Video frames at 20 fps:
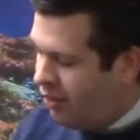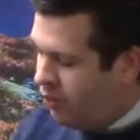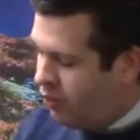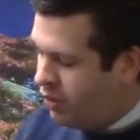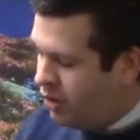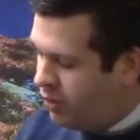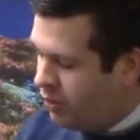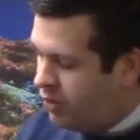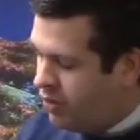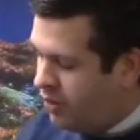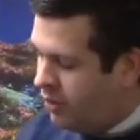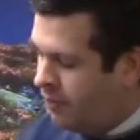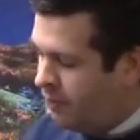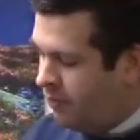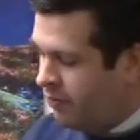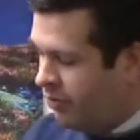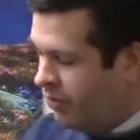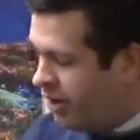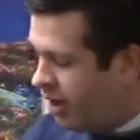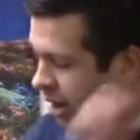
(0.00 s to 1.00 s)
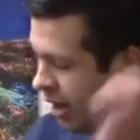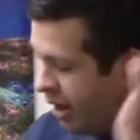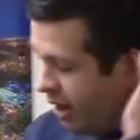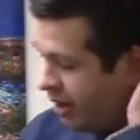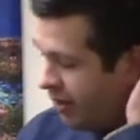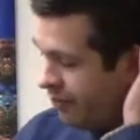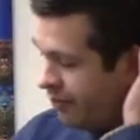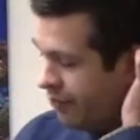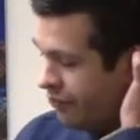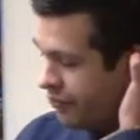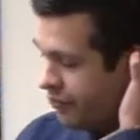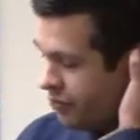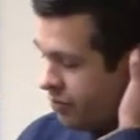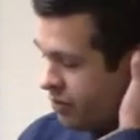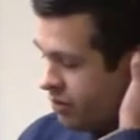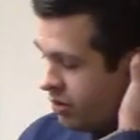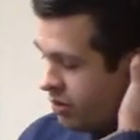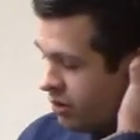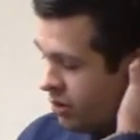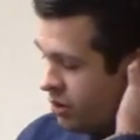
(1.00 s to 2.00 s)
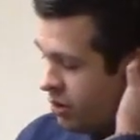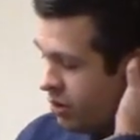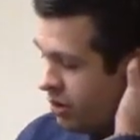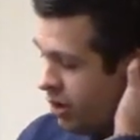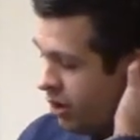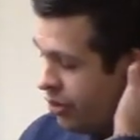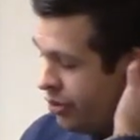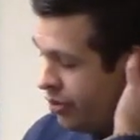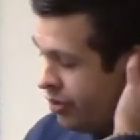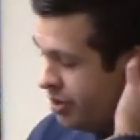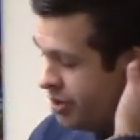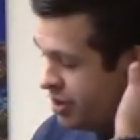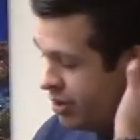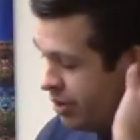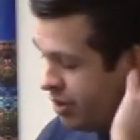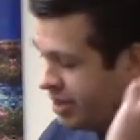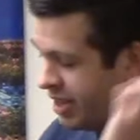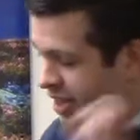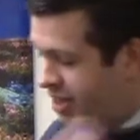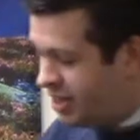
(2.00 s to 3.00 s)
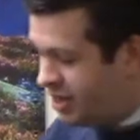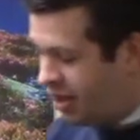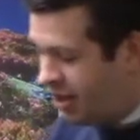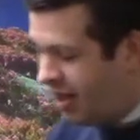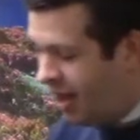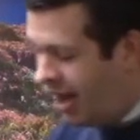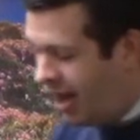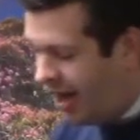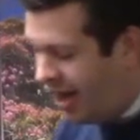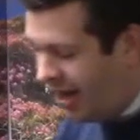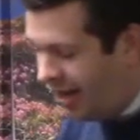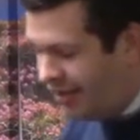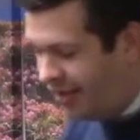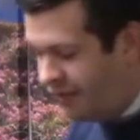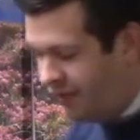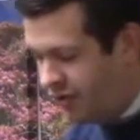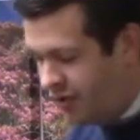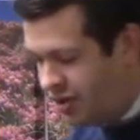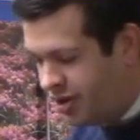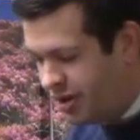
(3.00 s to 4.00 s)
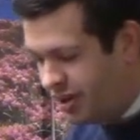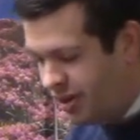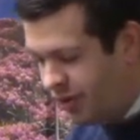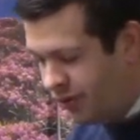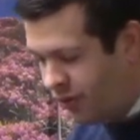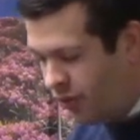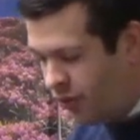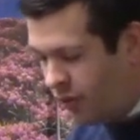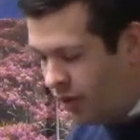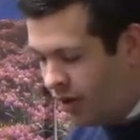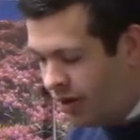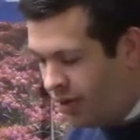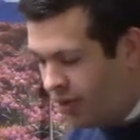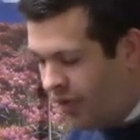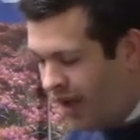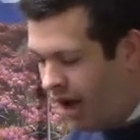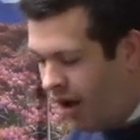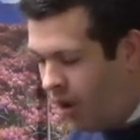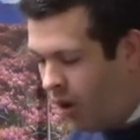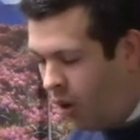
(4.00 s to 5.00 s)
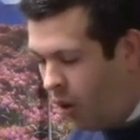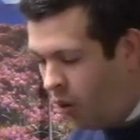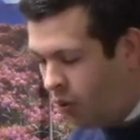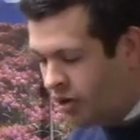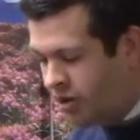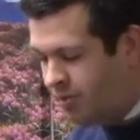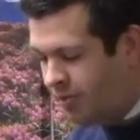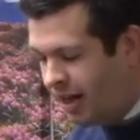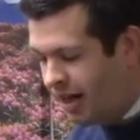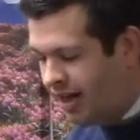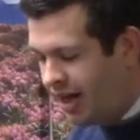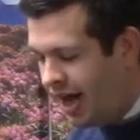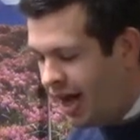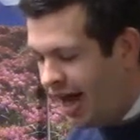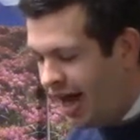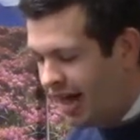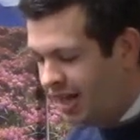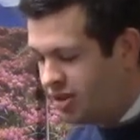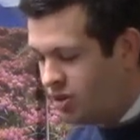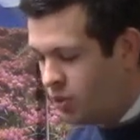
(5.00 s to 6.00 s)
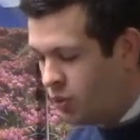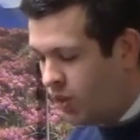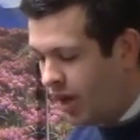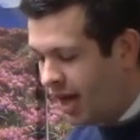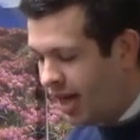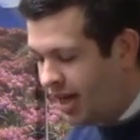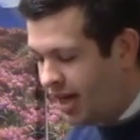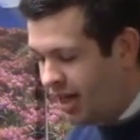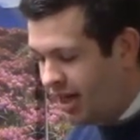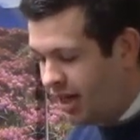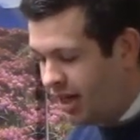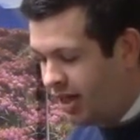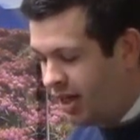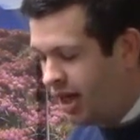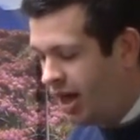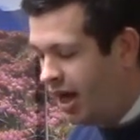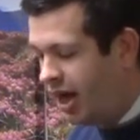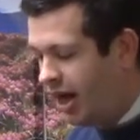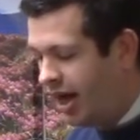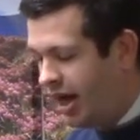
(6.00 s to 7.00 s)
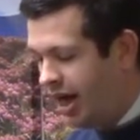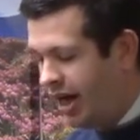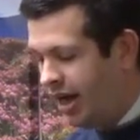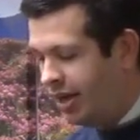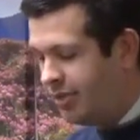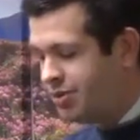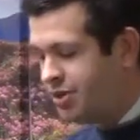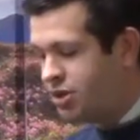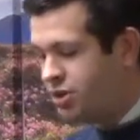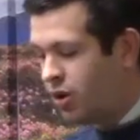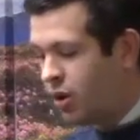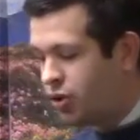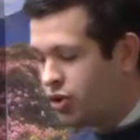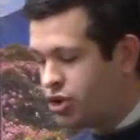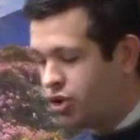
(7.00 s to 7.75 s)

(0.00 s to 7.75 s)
we will go through this. So he says, Salah, and then verse 4, Thou holdest mine eyes waking. I am so